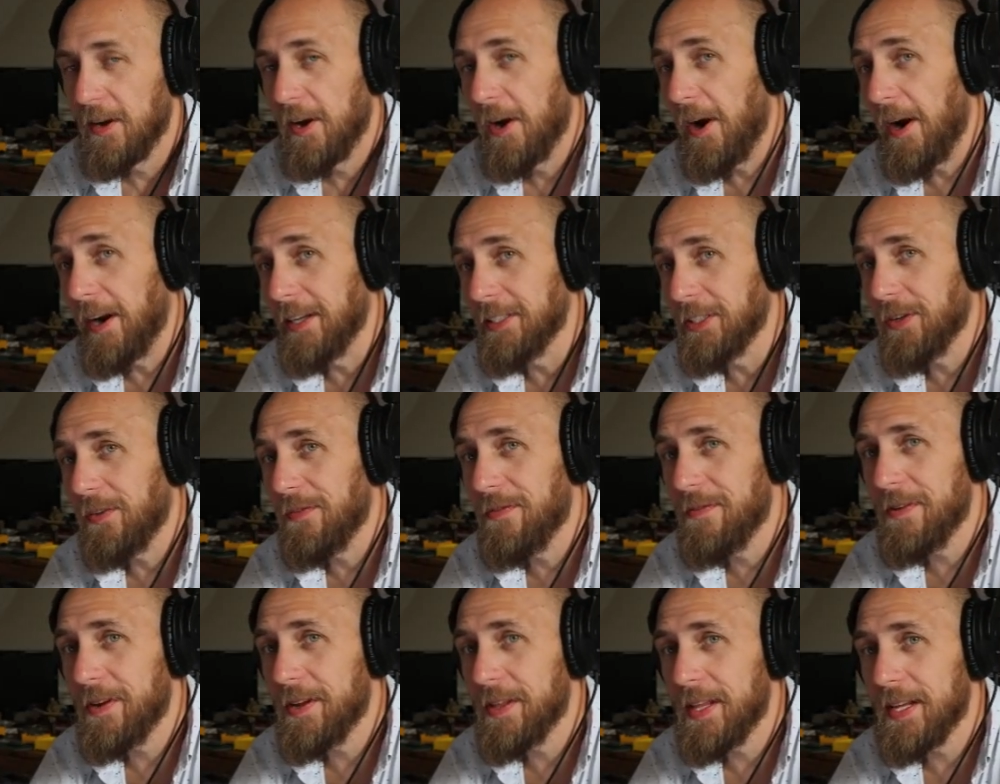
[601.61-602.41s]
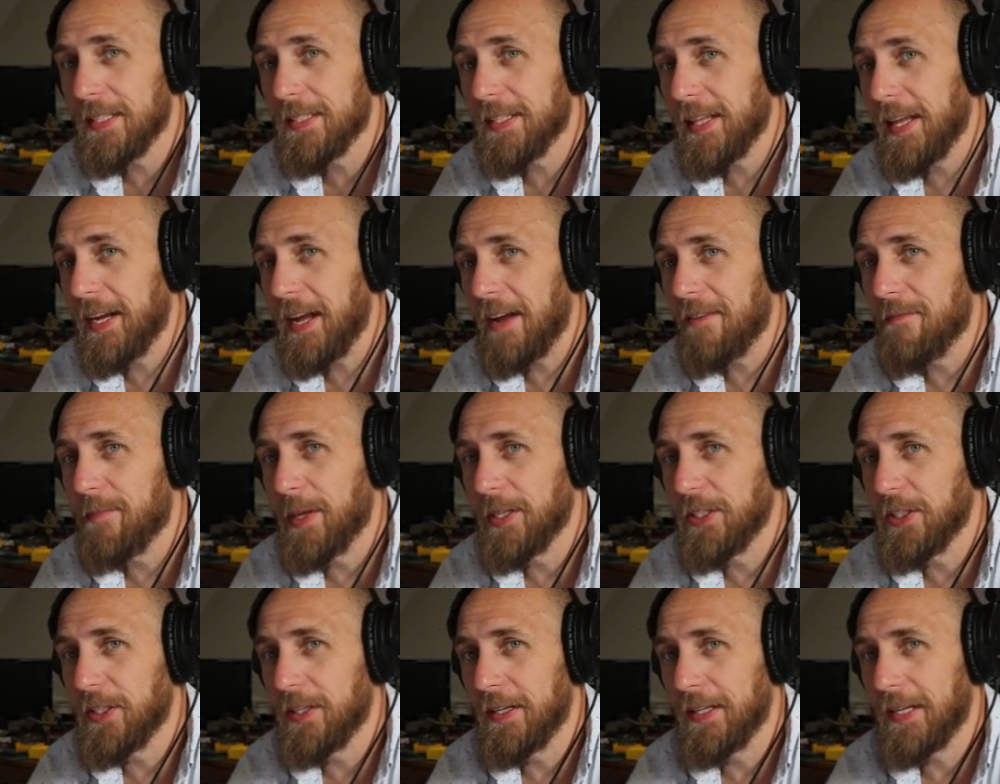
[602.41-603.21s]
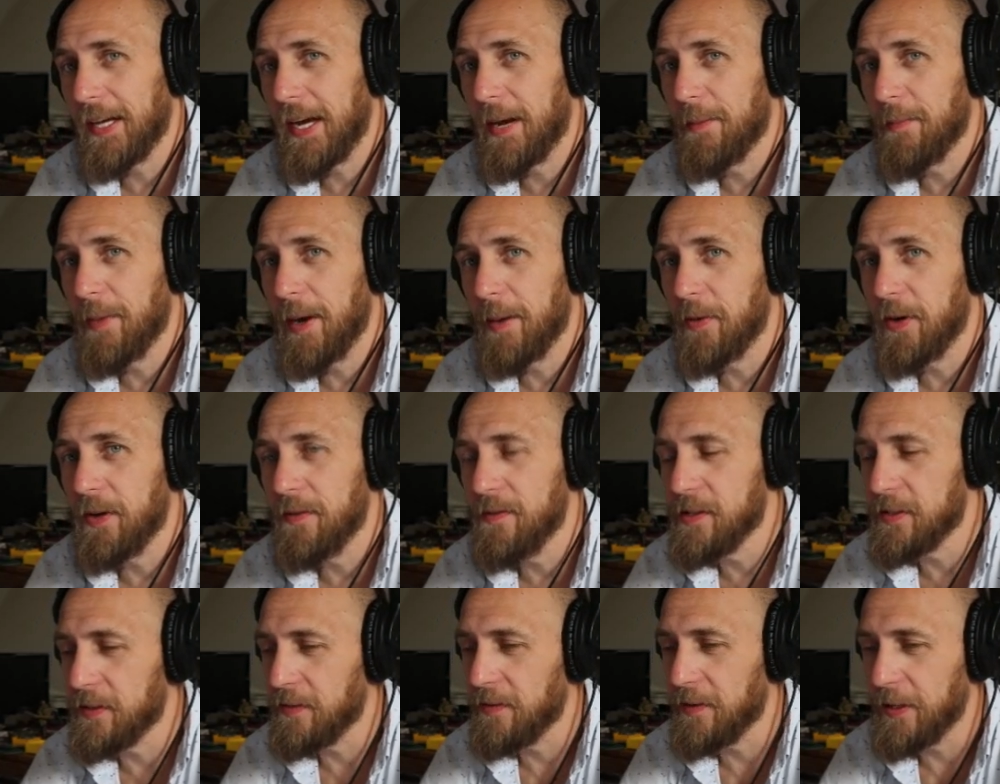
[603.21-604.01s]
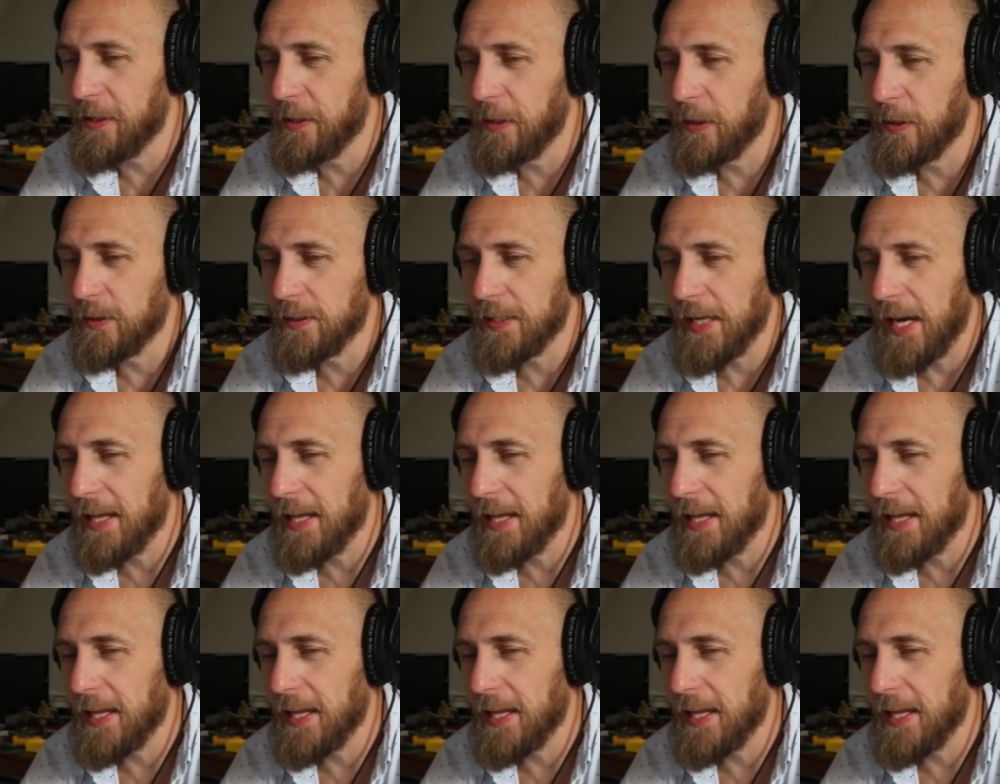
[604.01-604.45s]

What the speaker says: All right, so for this, like I've mentioned in kind of my previous videos,